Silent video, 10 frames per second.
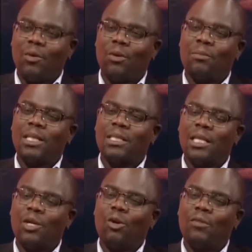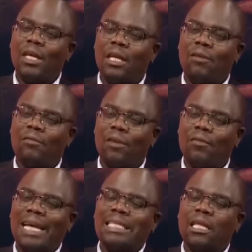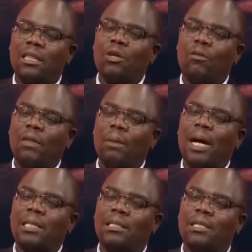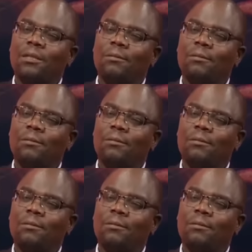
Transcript: we must think of the EFF as a thing of the past.